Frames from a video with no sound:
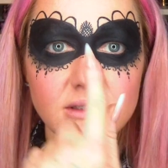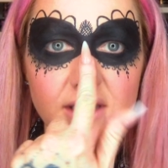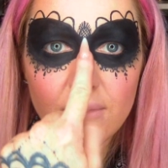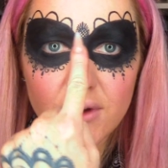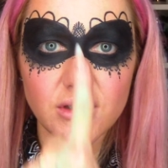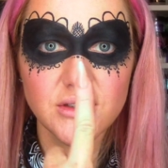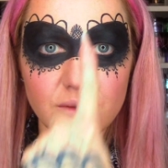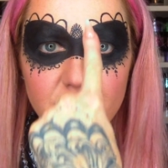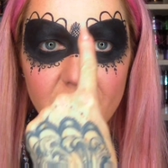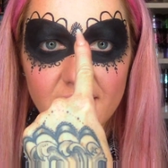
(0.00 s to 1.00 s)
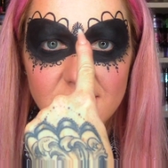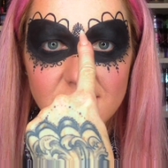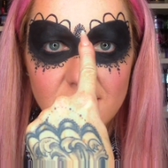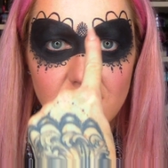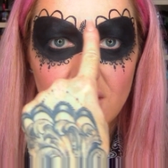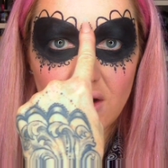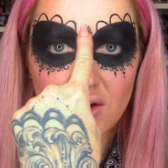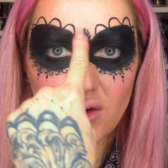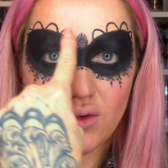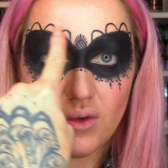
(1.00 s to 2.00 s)
So now we're going to do this
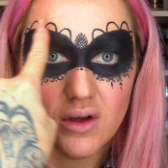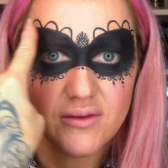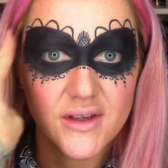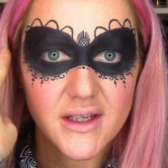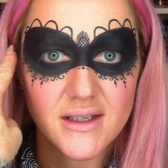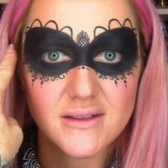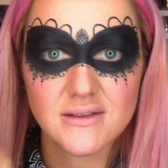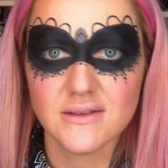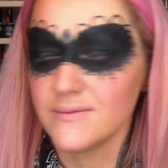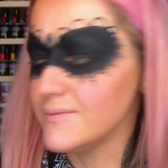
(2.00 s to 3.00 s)
on all of these.